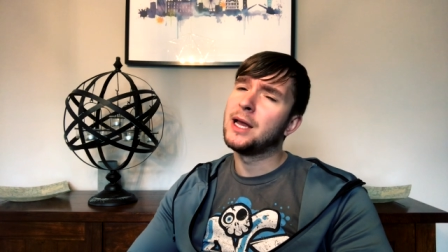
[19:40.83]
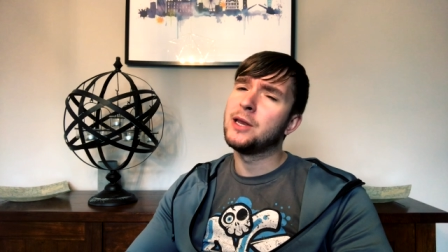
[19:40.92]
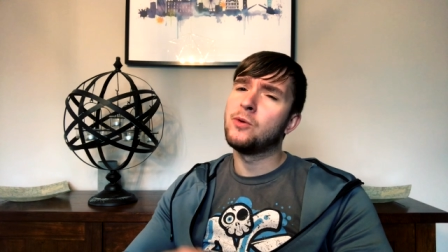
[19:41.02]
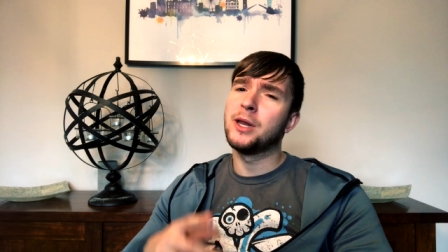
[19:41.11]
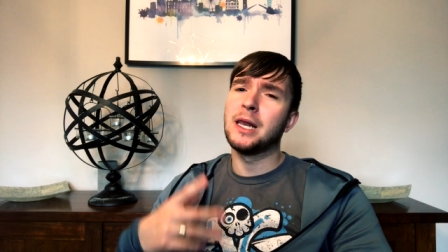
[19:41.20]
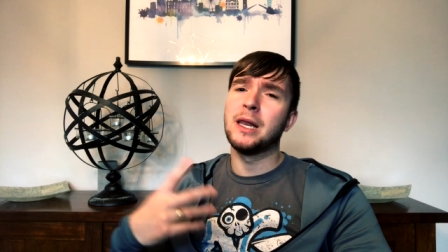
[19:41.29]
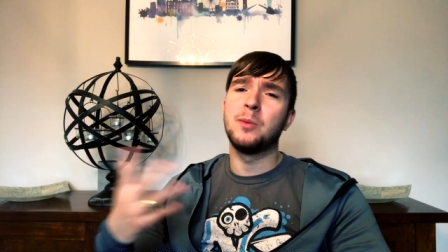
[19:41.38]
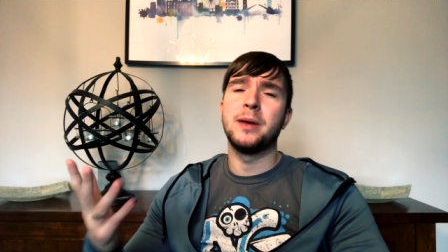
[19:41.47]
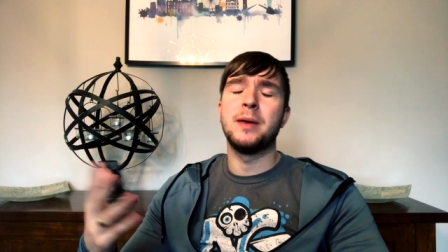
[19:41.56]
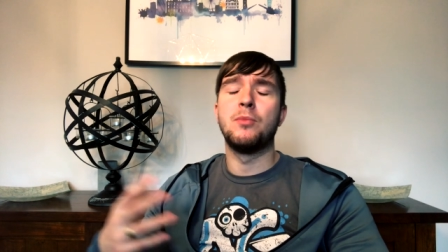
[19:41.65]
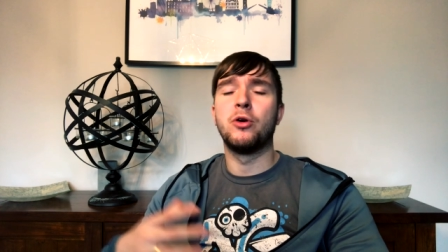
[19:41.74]
and you want a little
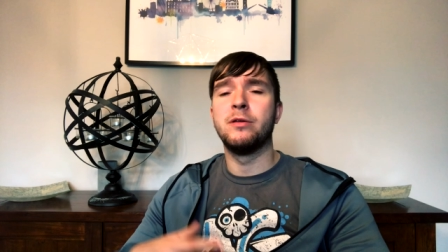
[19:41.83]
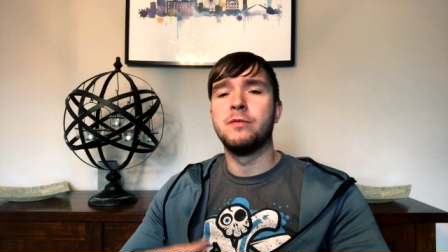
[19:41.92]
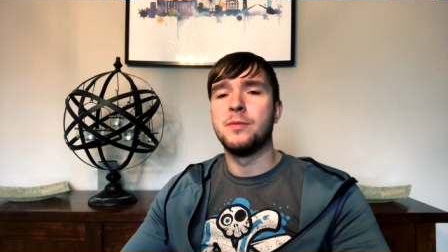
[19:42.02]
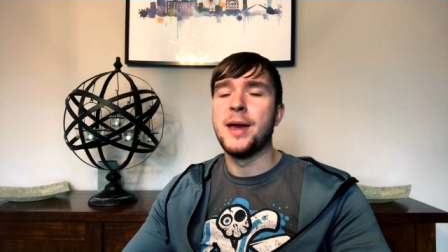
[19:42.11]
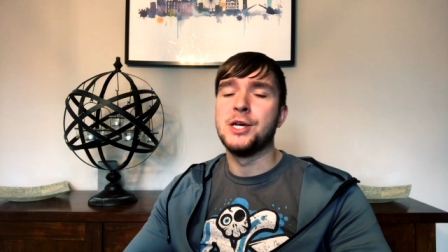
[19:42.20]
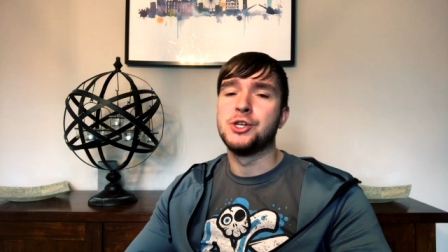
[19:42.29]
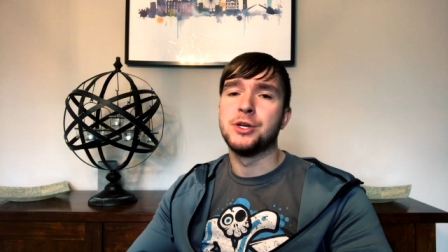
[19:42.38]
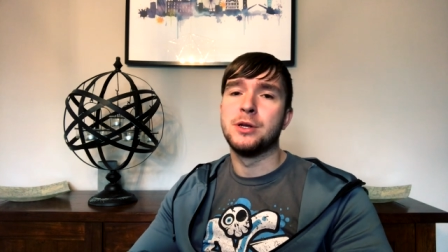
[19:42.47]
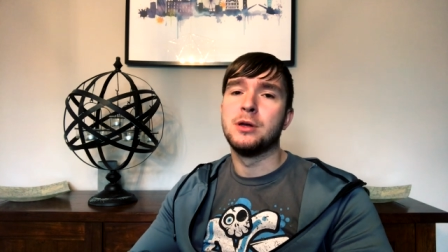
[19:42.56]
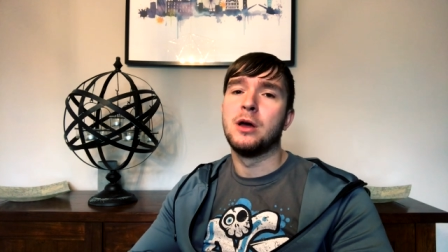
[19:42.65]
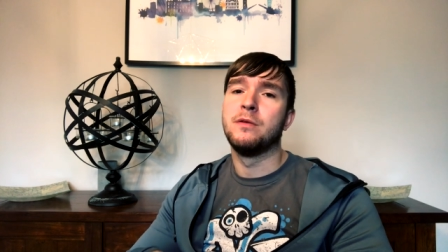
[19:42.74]
bit more
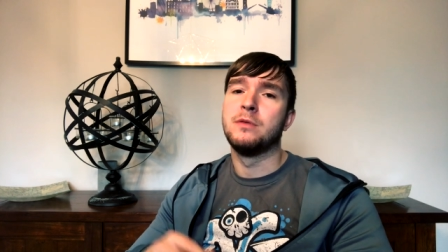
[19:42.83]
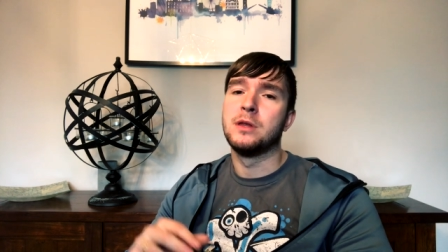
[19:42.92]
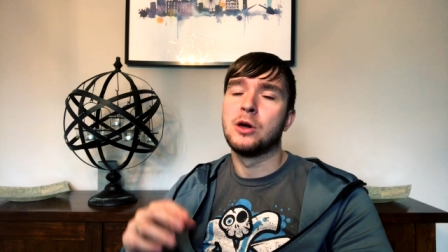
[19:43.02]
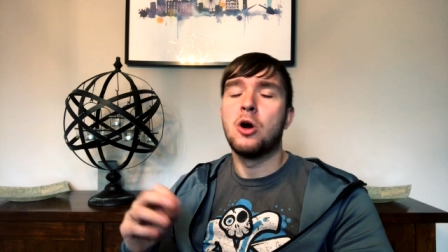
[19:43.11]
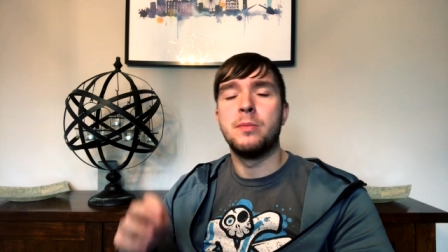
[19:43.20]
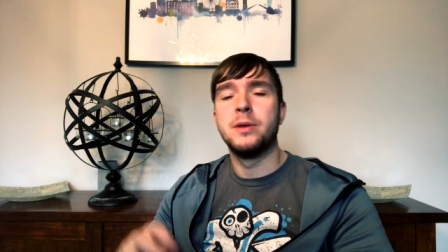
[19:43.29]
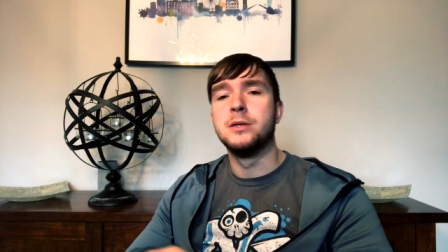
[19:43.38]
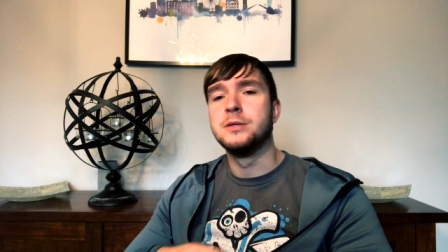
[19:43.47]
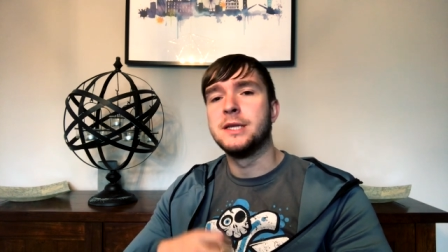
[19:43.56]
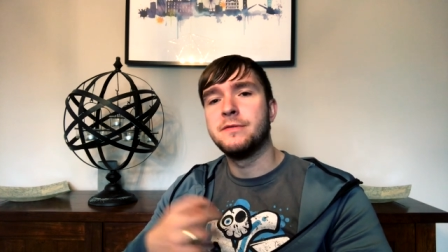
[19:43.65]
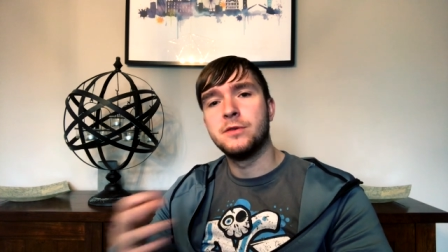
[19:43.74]
information of the
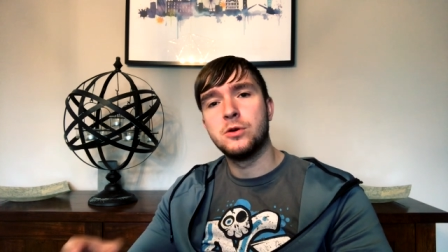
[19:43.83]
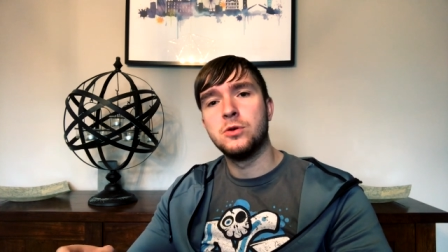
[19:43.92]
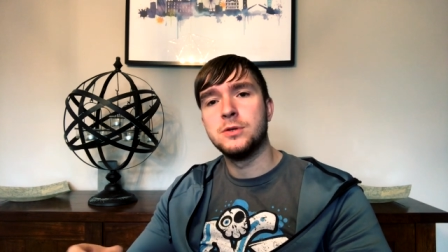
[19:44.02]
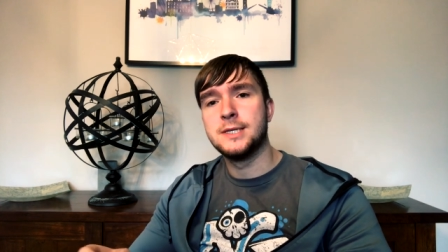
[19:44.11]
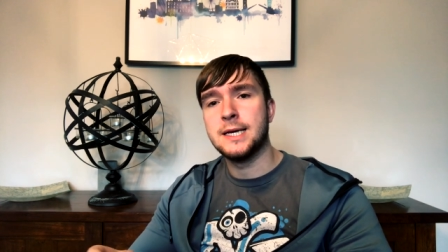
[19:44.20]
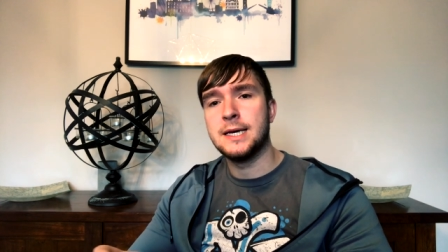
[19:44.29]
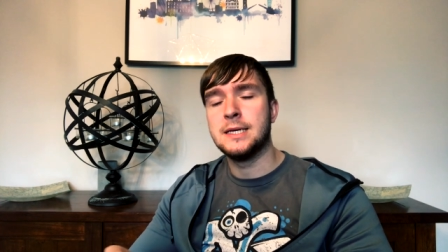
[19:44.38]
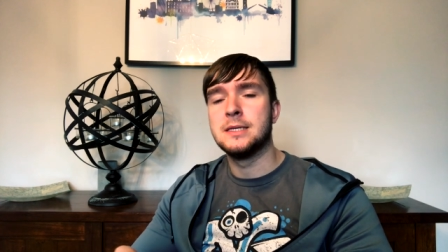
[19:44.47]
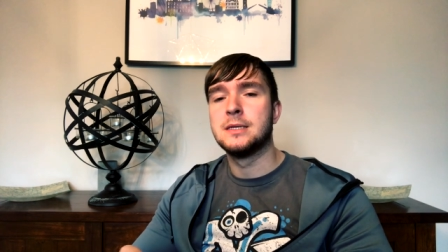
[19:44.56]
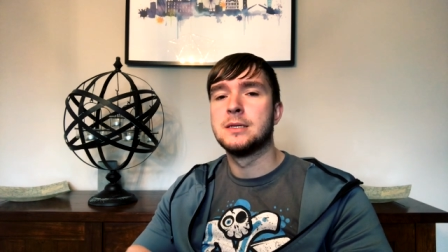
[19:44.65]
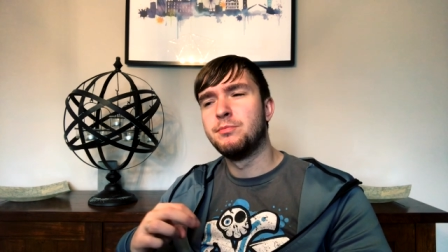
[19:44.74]
common
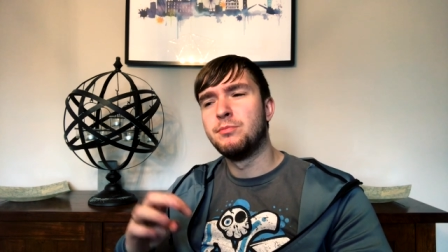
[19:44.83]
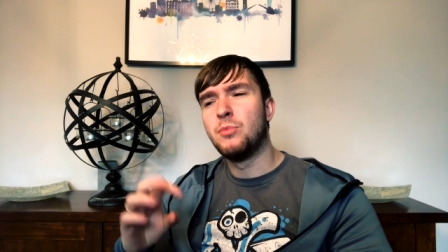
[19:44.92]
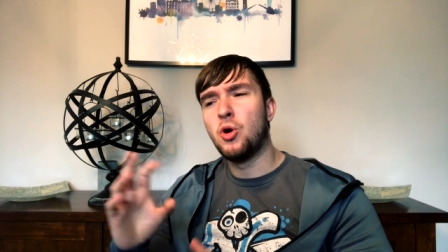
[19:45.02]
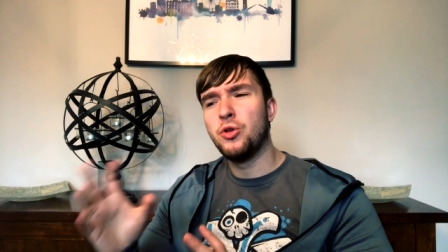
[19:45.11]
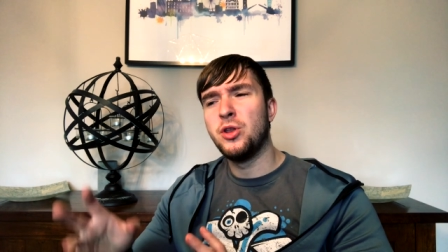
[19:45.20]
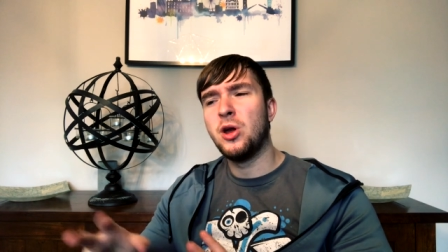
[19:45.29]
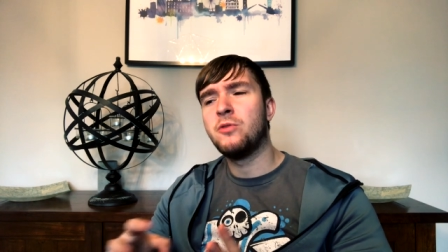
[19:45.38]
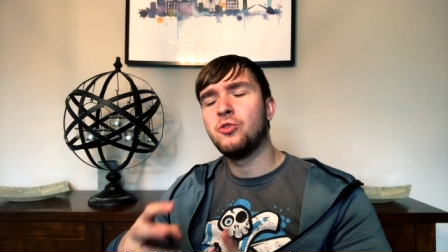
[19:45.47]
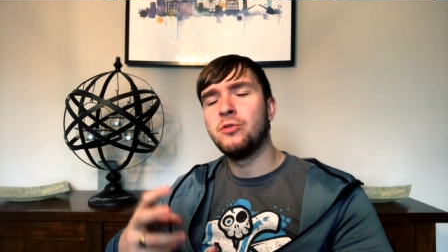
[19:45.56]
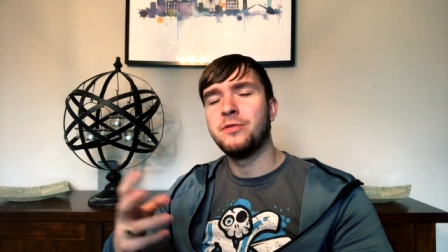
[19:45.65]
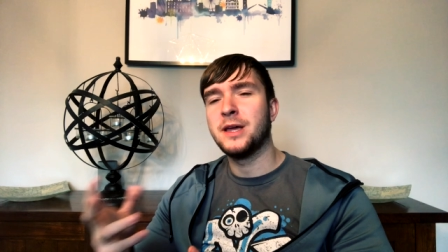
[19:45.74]
difficulties, more
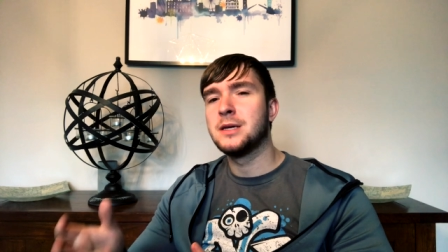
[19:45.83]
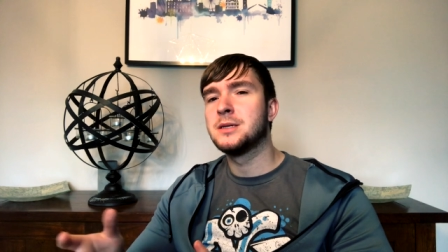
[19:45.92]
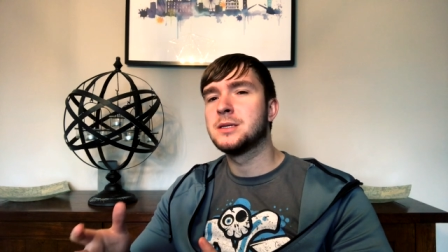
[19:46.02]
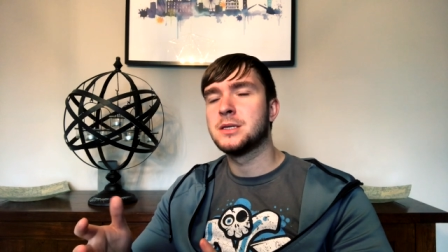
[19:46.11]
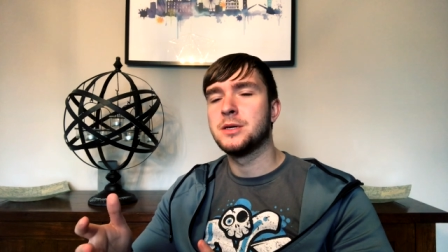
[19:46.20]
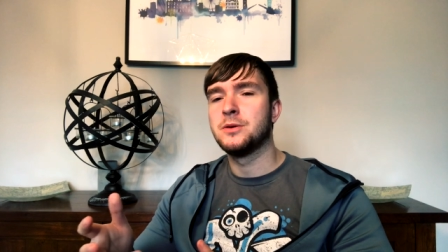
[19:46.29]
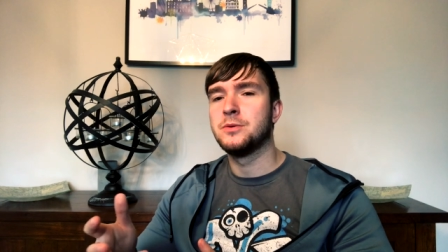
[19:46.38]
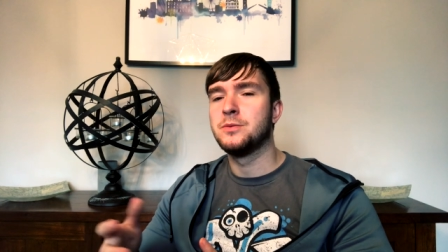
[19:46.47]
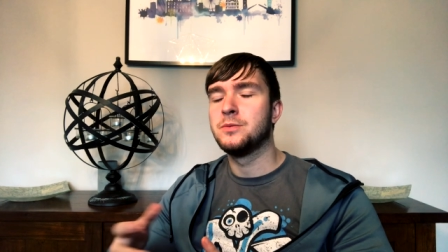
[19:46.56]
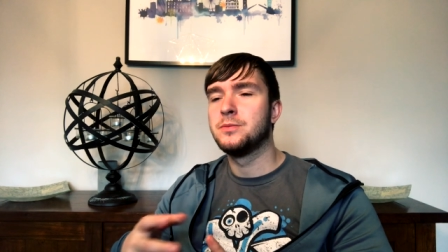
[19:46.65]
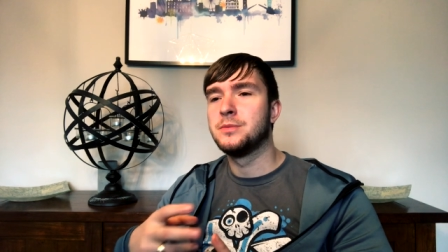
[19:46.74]
novel things
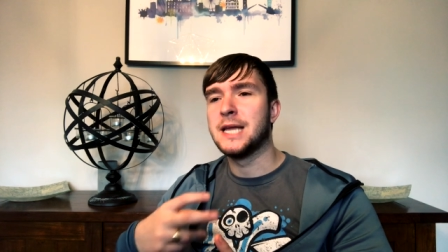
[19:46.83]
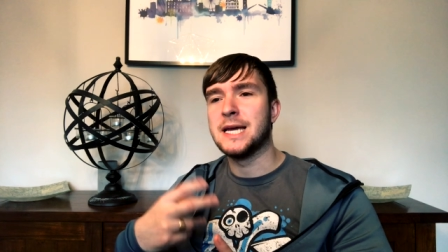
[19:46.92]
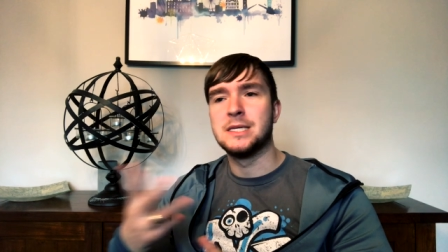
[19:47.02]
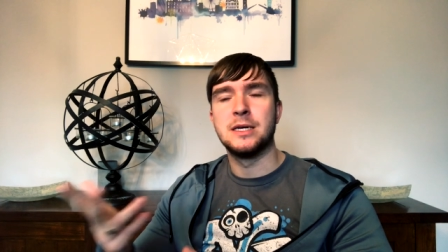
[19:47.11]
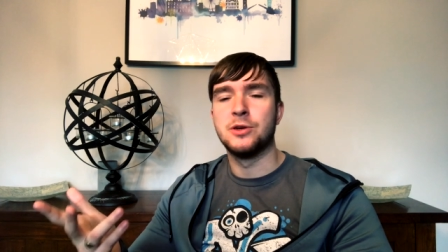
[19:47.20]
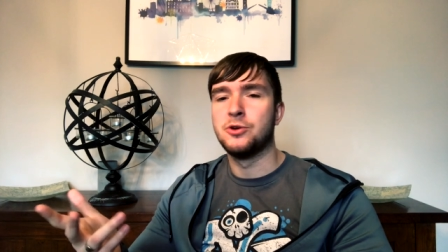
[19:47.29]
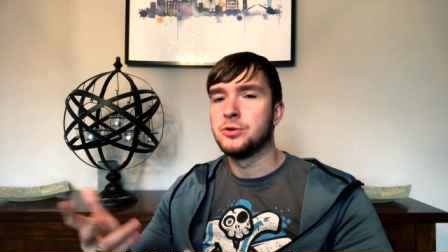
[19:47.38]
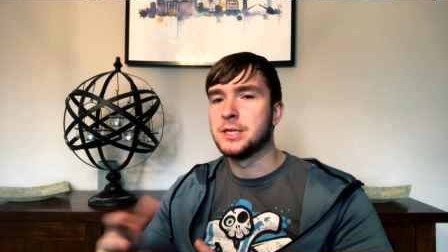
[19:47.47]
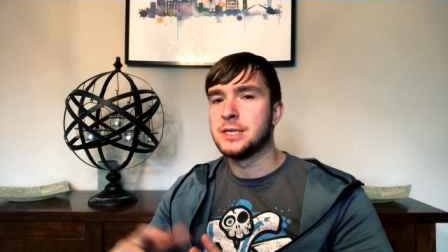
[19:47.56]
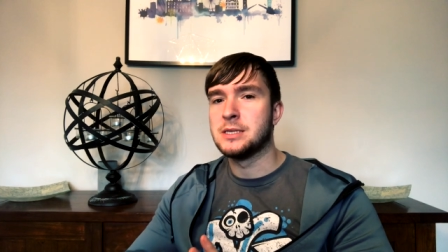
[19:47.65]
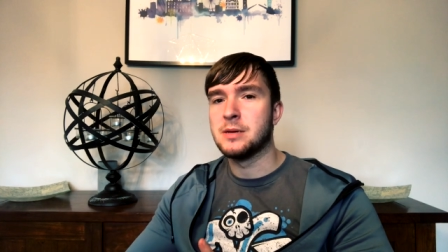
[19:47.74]
to dating an
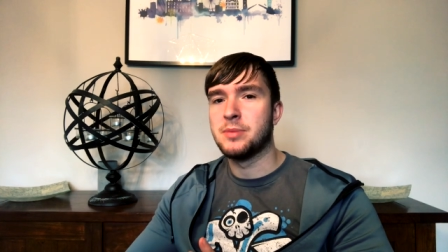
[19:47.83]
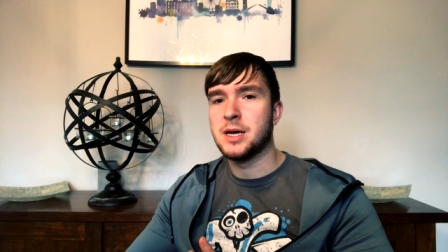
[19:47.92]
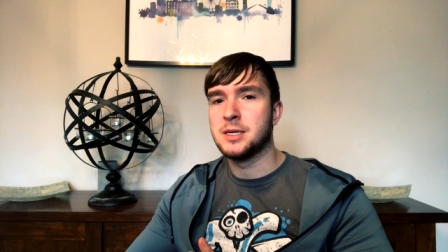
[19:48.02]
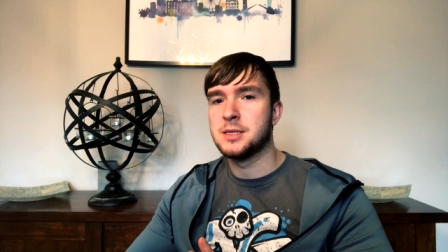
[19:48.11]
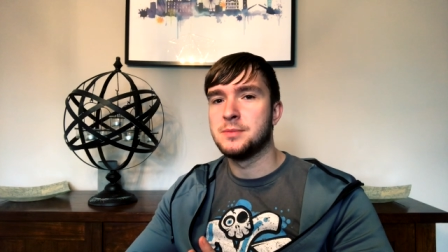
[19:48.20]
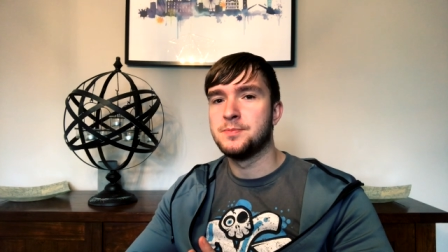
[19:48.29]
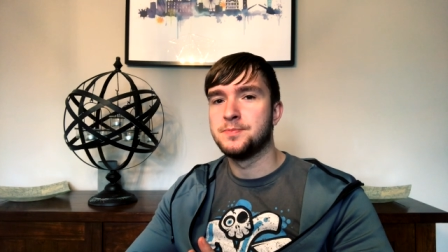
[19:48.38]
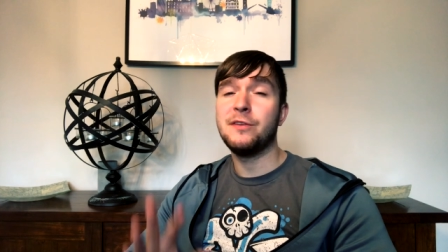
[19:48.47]
autistic person.